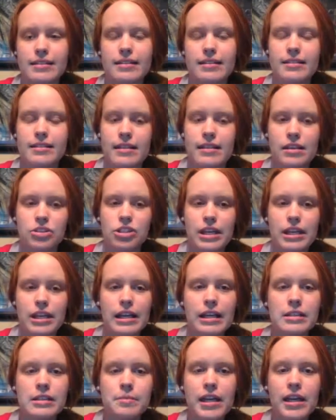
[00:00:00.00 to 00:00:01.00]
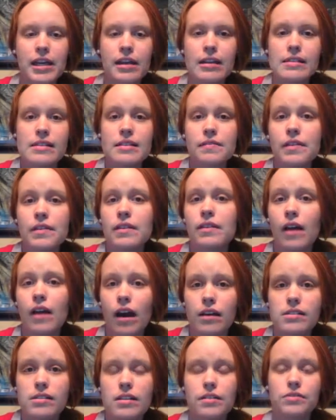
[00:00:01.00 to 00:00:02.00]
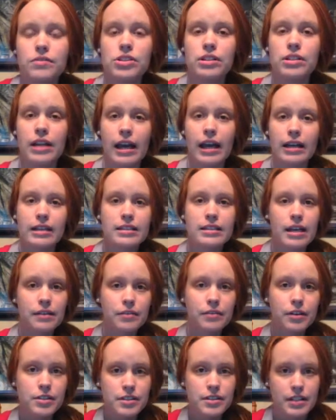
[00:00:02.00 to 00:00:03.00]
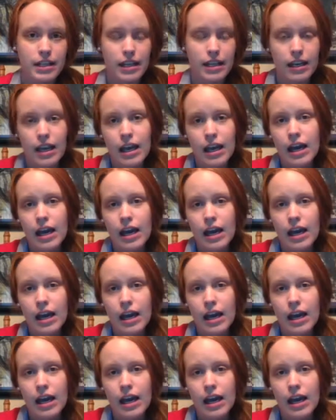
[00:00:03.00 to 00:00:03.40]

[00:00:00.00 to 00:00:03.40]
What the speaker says: extinction is because of the loss of genetic diversity.